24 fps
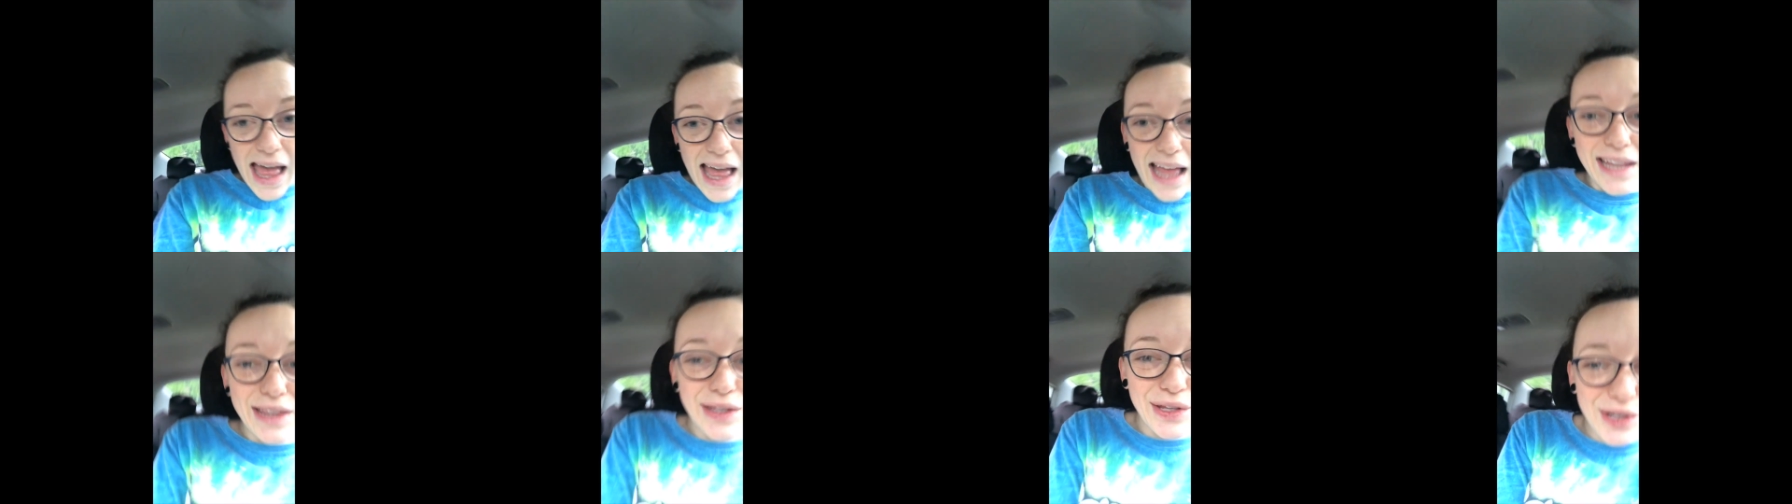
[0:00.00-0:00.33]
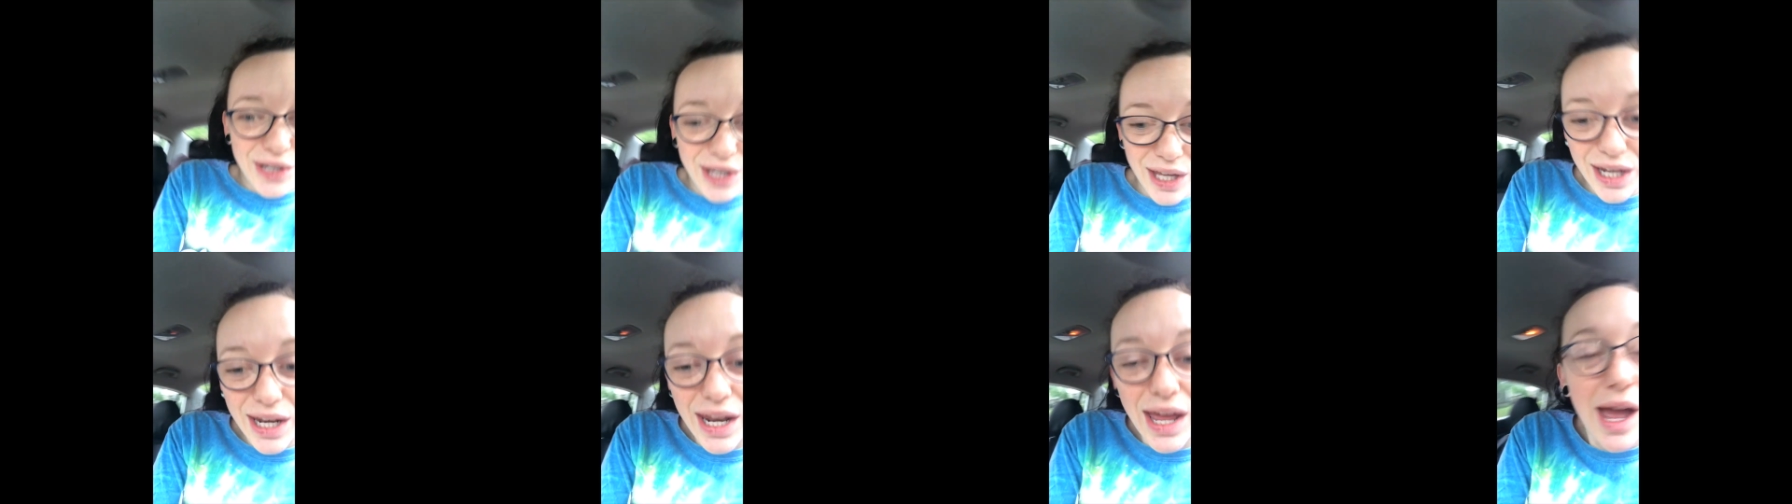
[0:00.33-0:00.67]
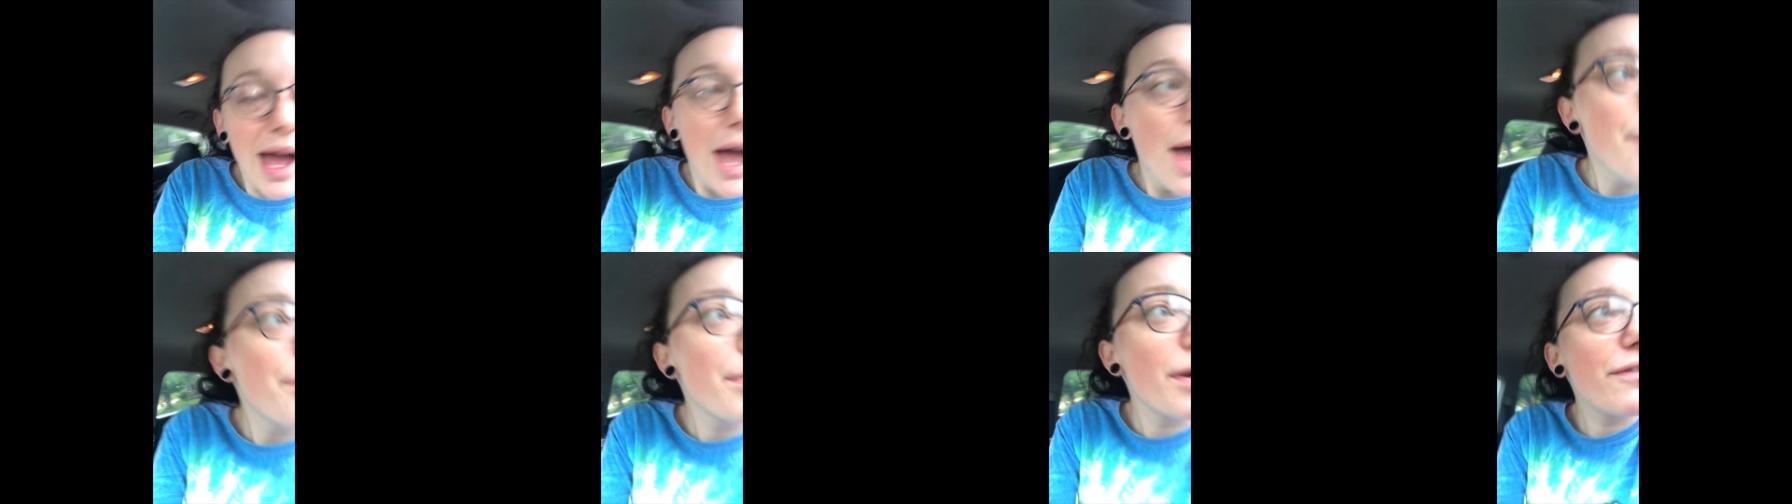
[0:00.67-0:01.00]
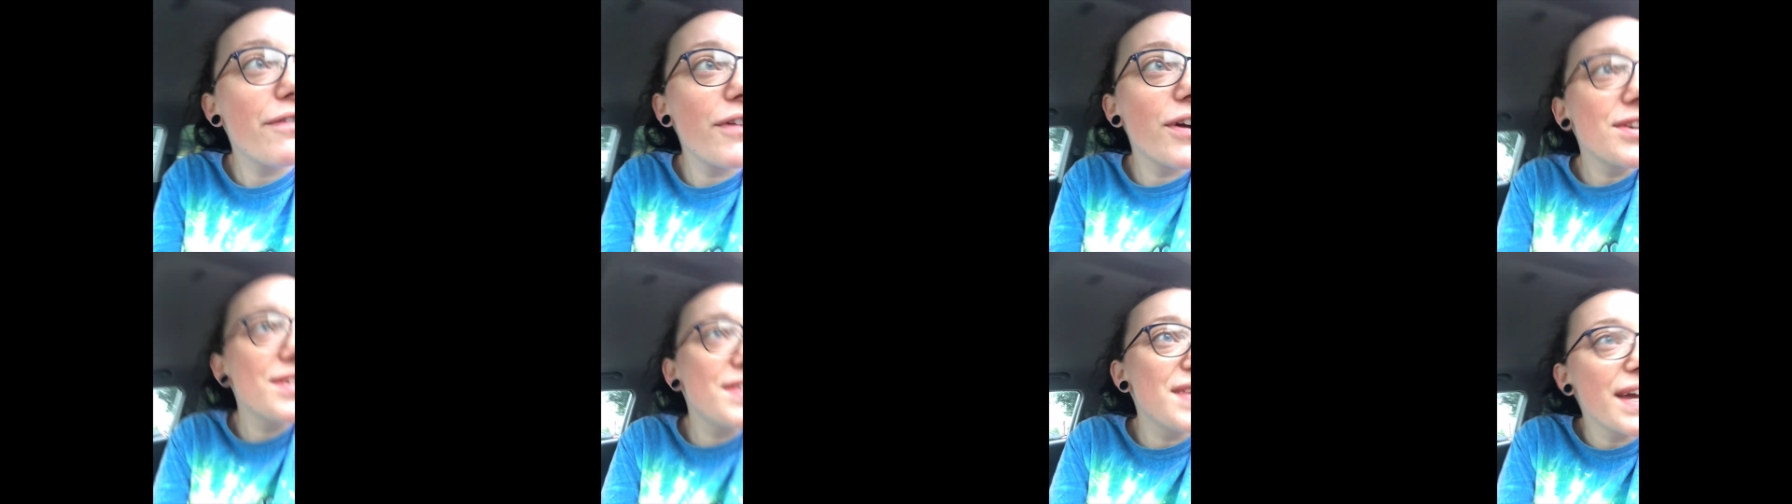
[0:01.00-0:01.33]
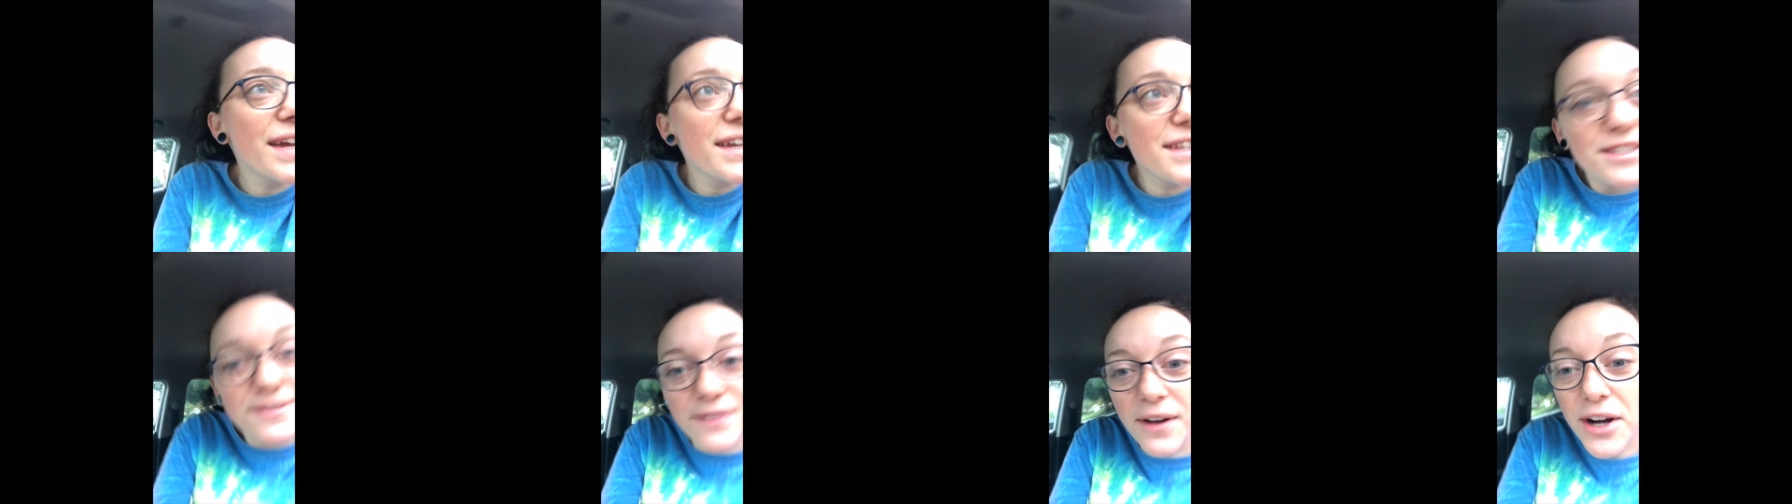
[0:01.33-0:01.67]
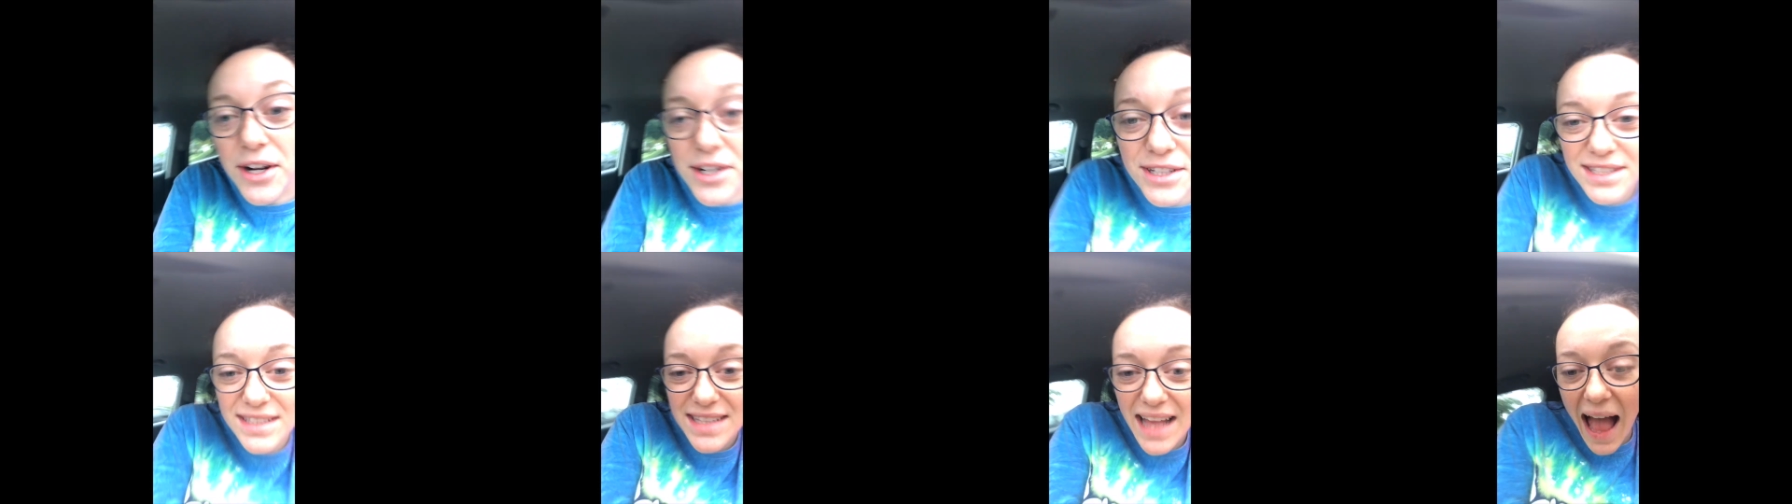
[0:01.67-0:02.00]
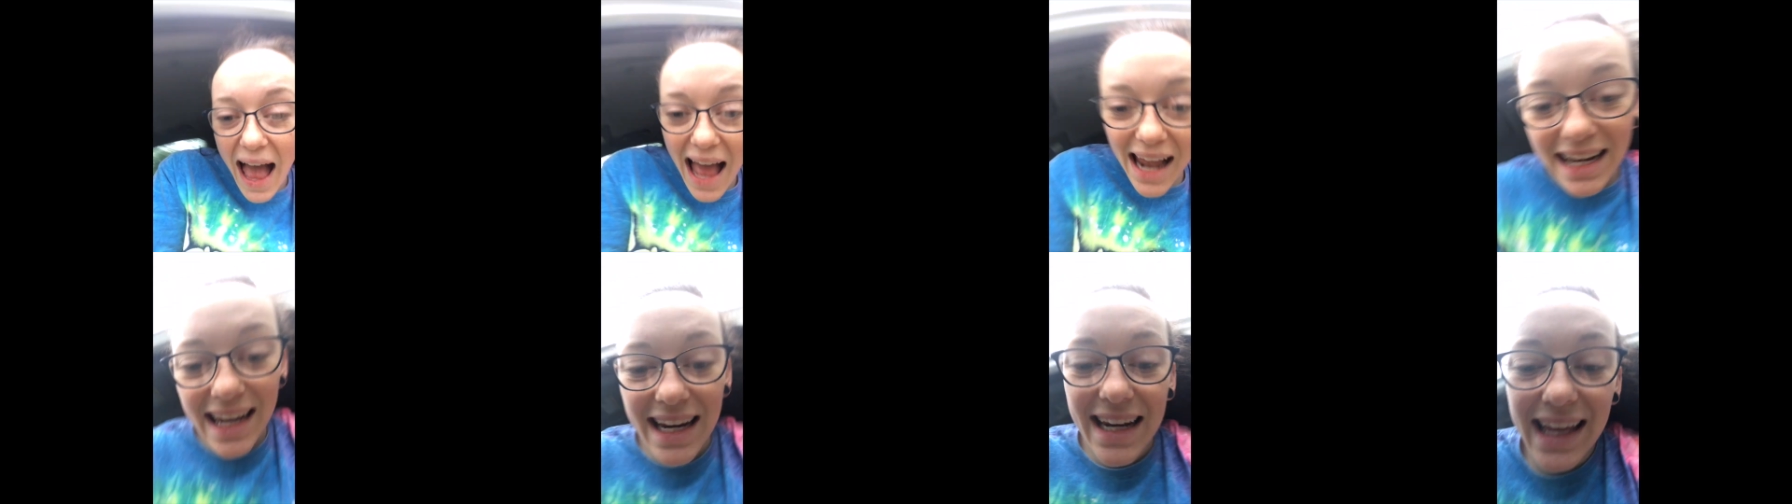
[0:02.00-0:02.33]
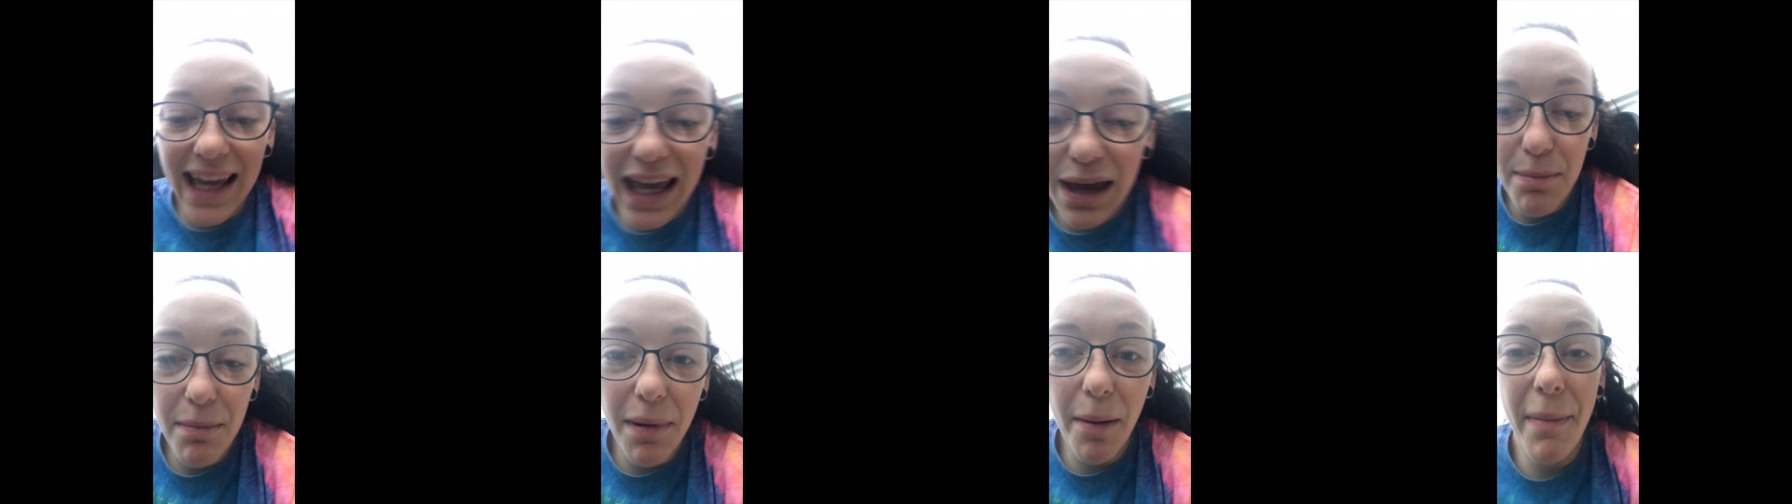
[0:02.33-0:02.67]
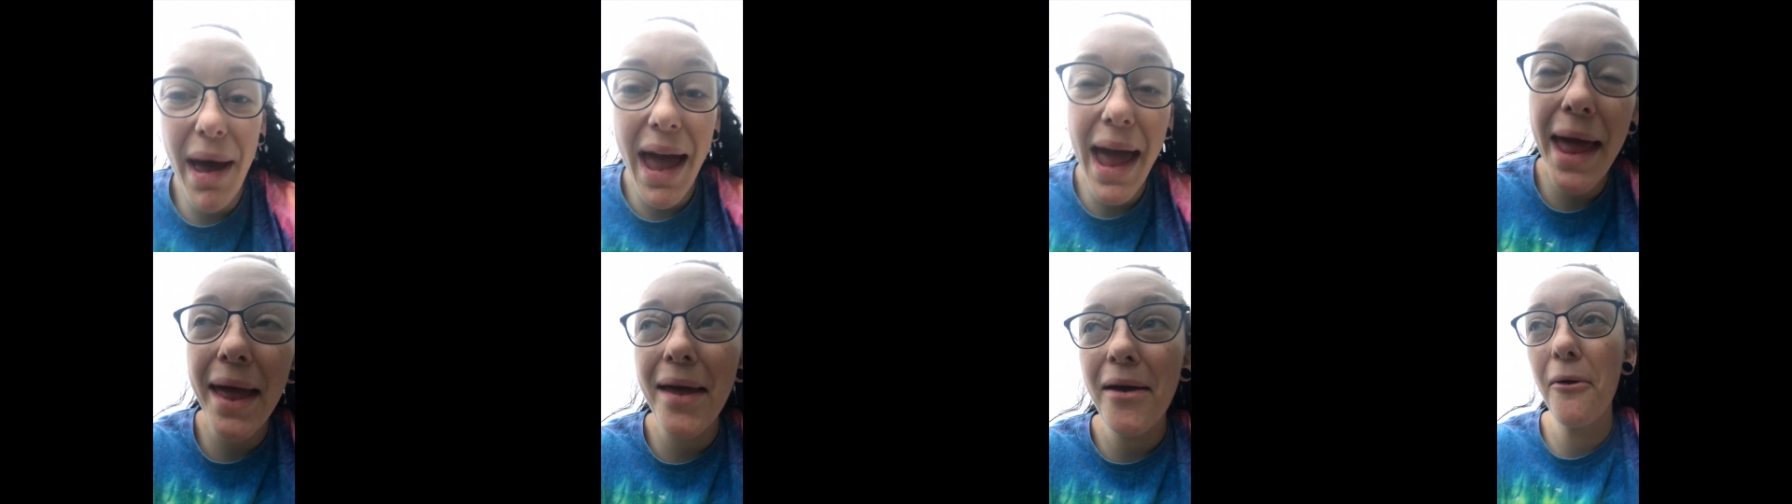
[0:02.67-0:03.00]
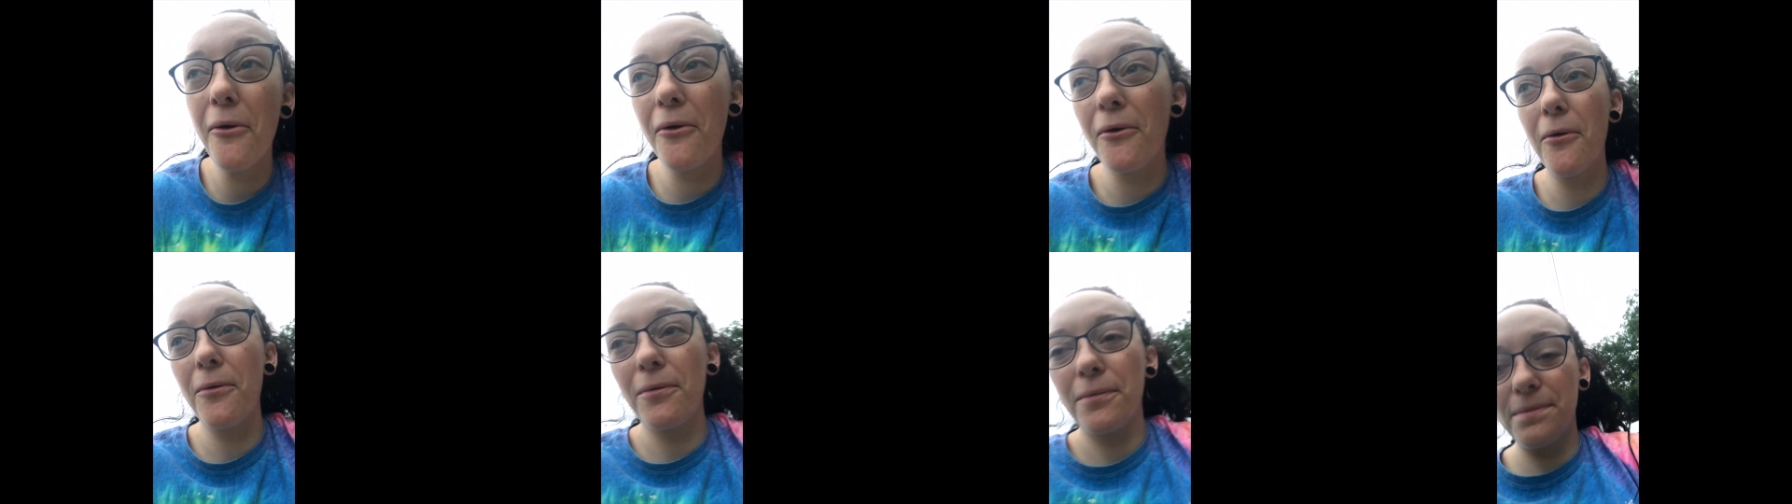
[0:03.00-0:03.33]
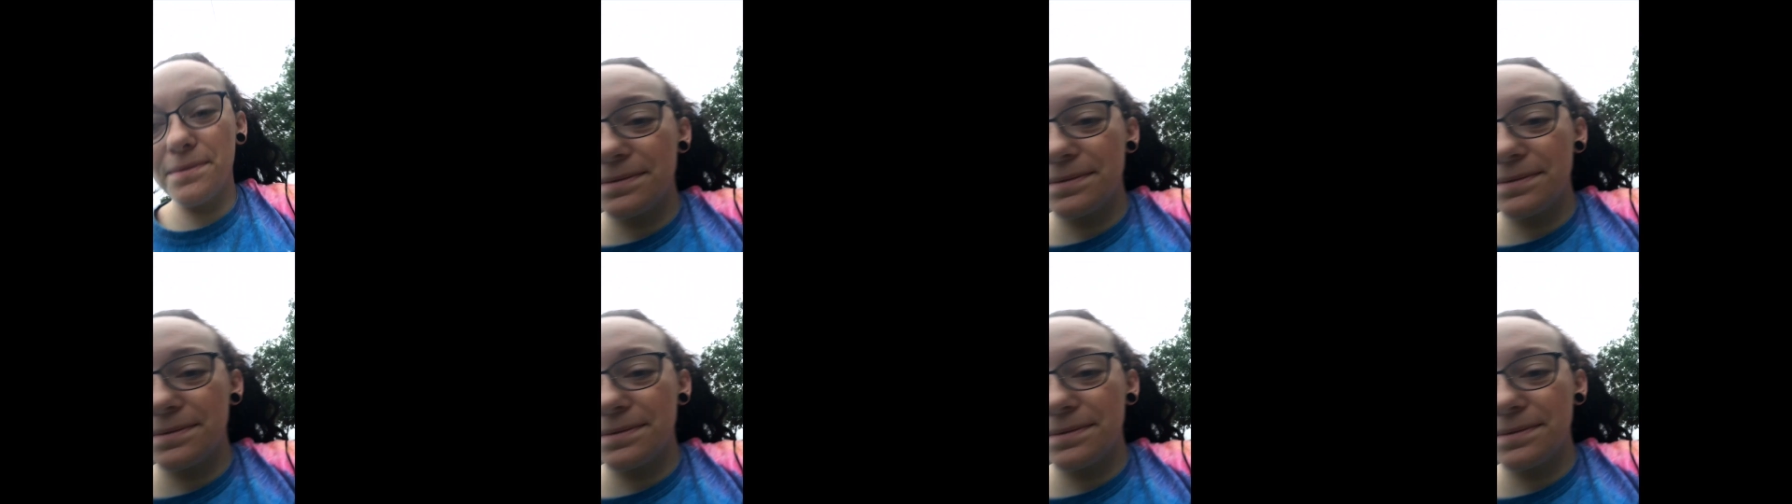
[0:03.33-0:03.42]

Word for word: and looking. But first things first, I need to get my mail.